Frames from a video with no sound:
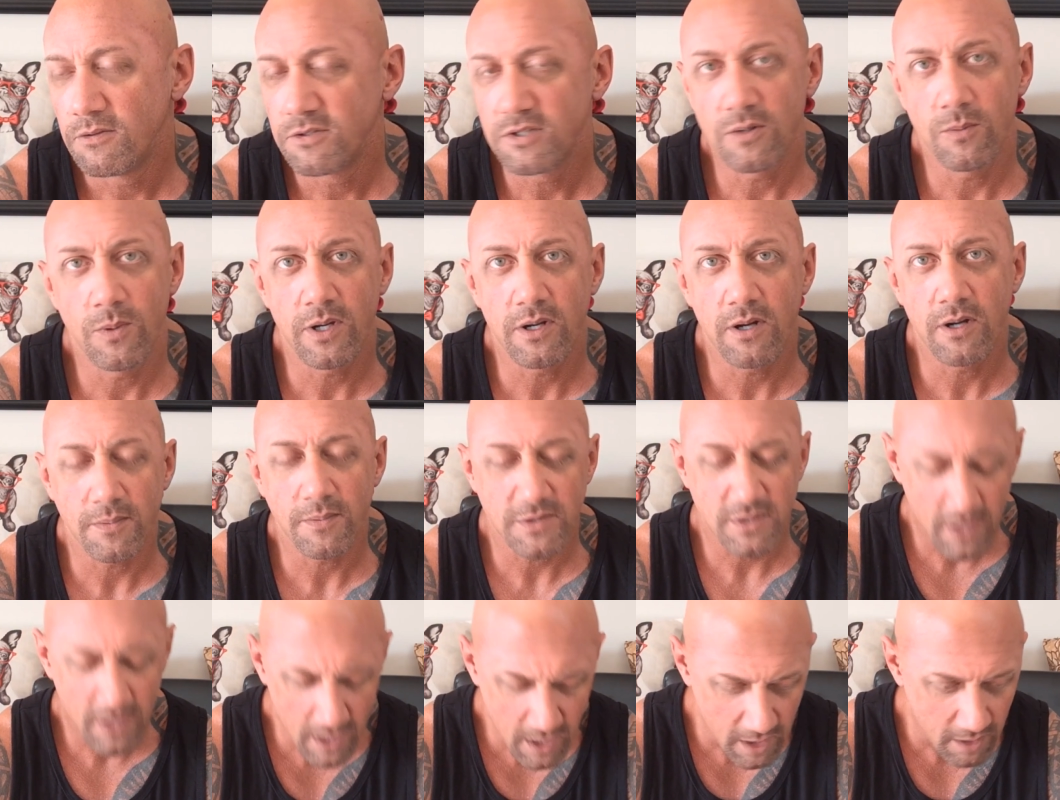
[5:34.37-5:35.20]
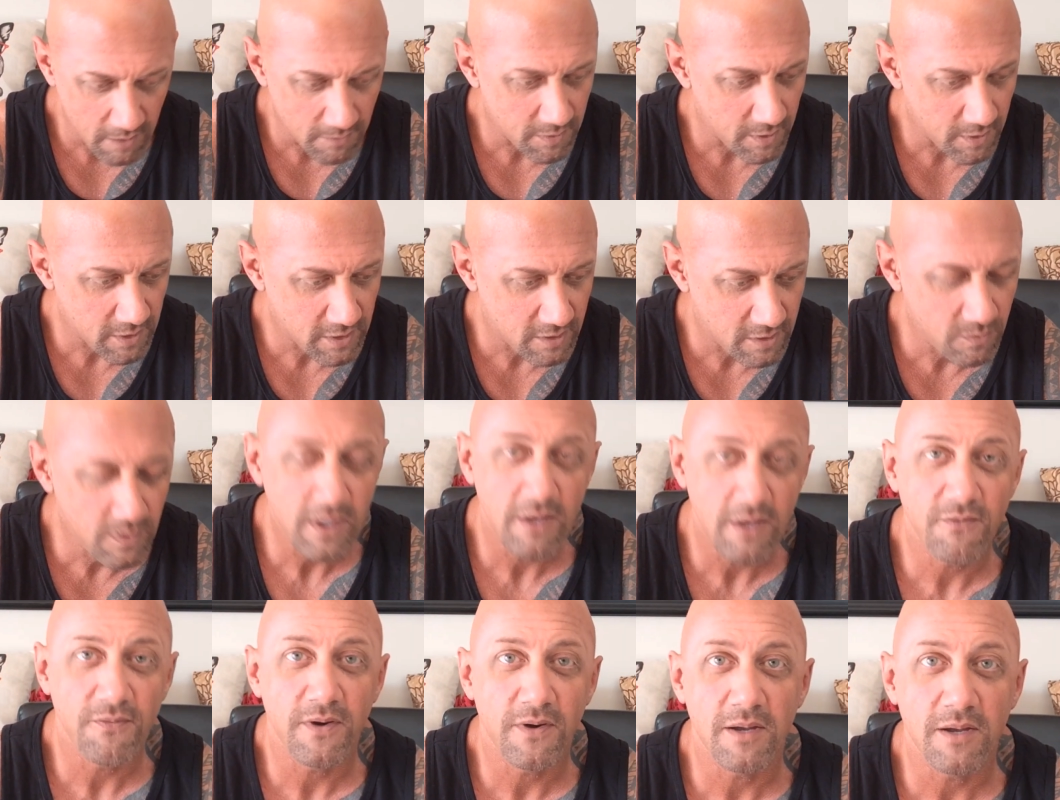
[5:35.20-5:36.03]
so I wake up. I said, hey, I'm like, do we
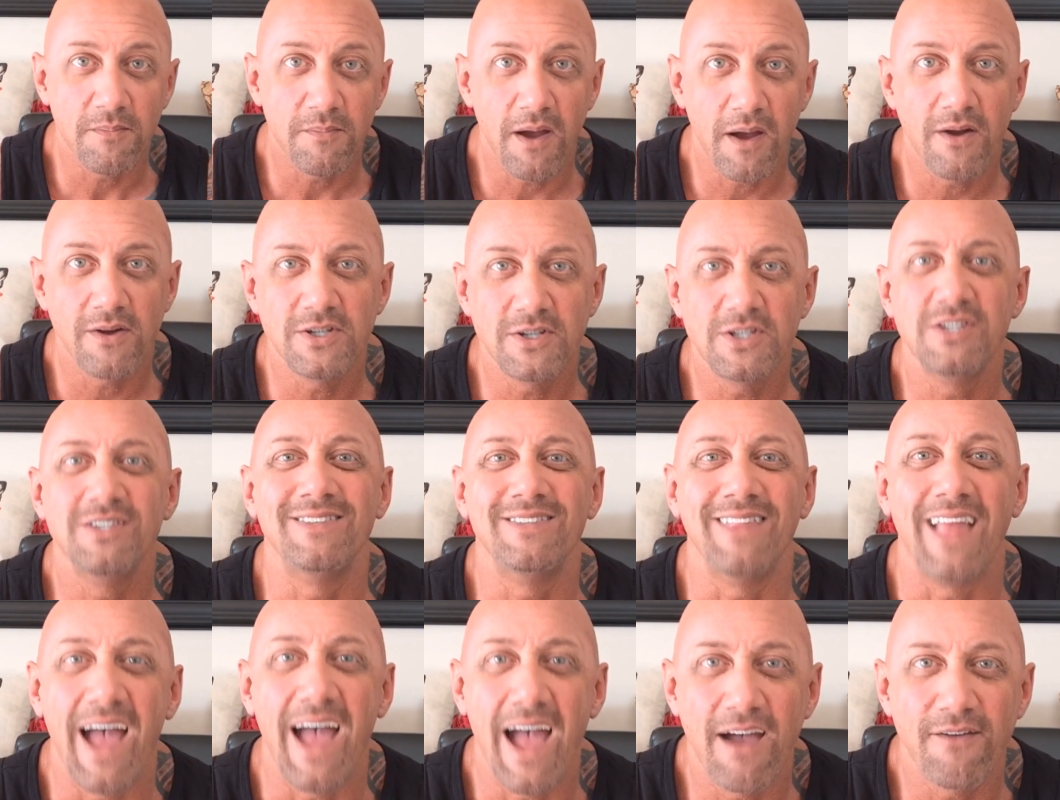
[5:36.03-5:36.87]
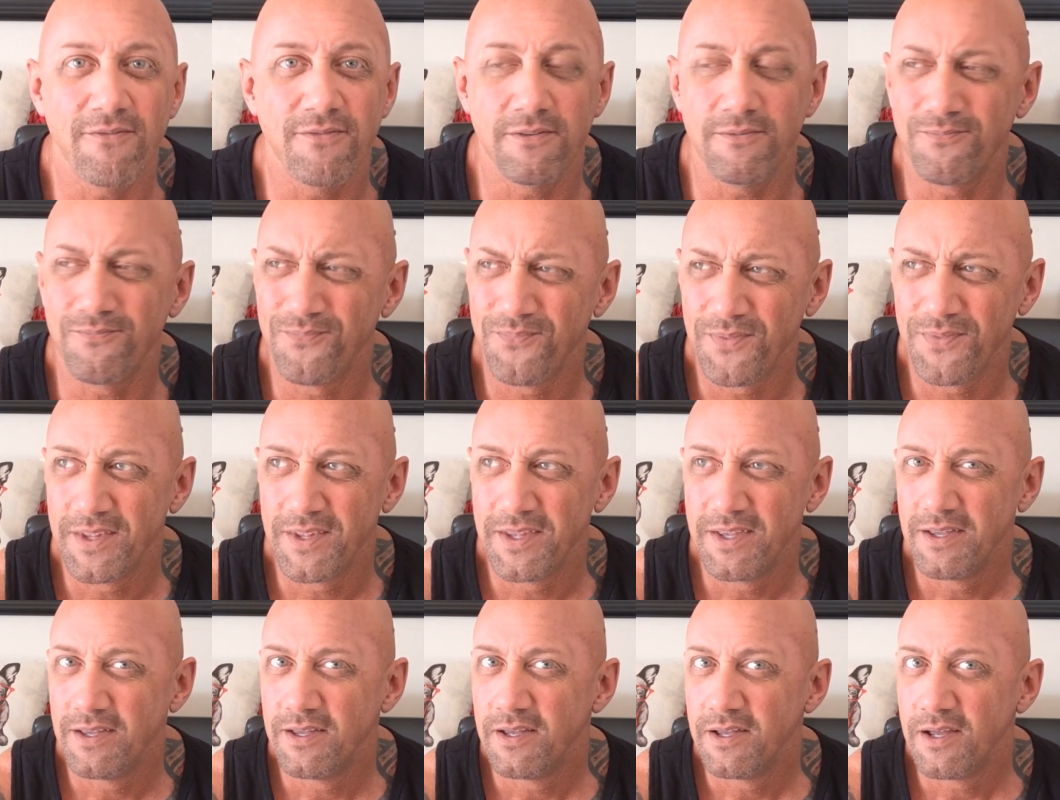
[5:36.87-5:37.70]
get fucking married? She's laughing.
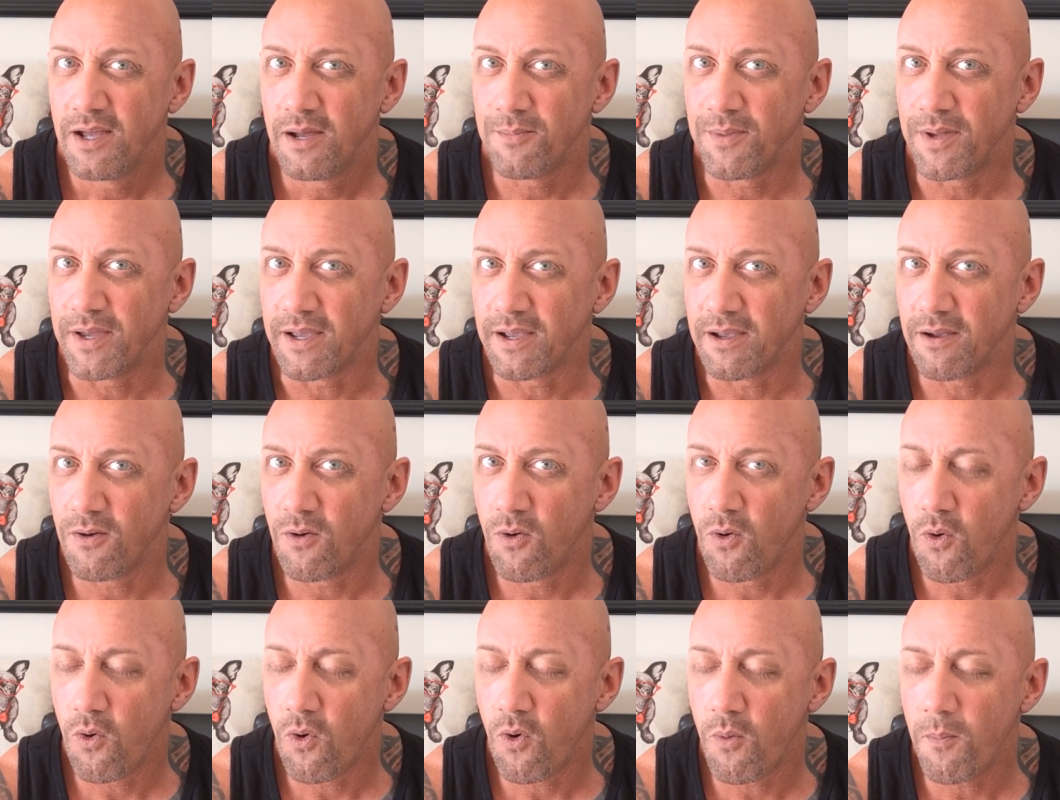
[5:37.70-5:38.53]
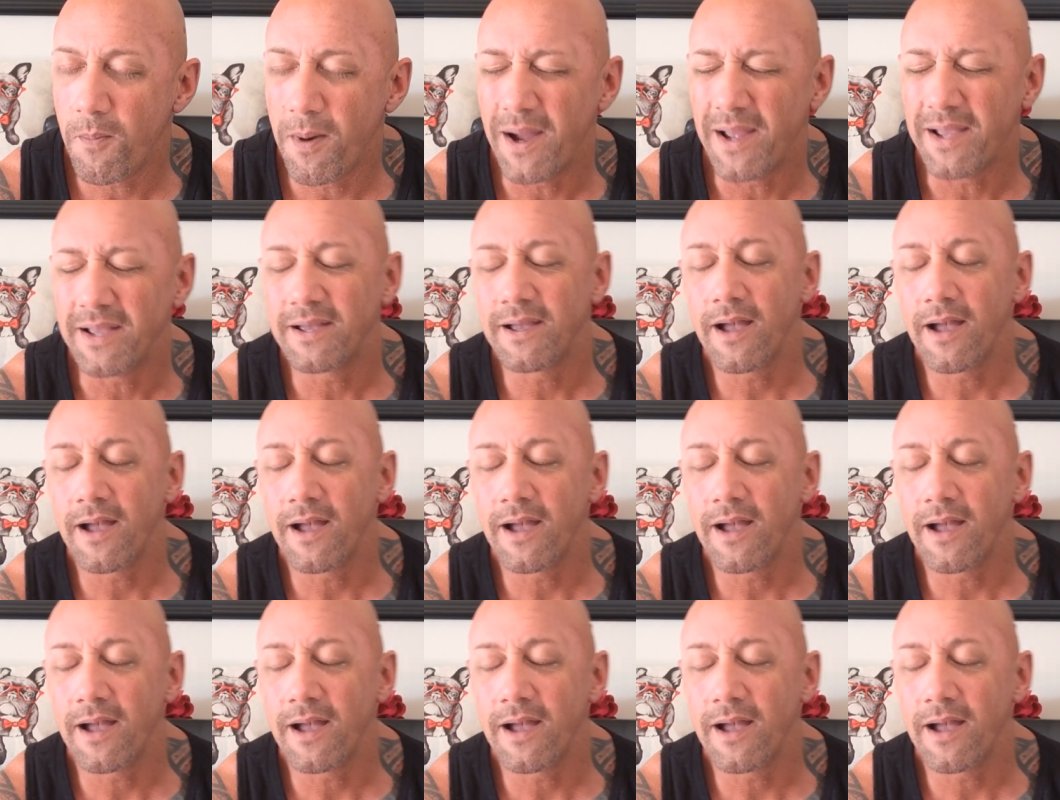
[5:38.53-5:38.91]
I'm like, oh my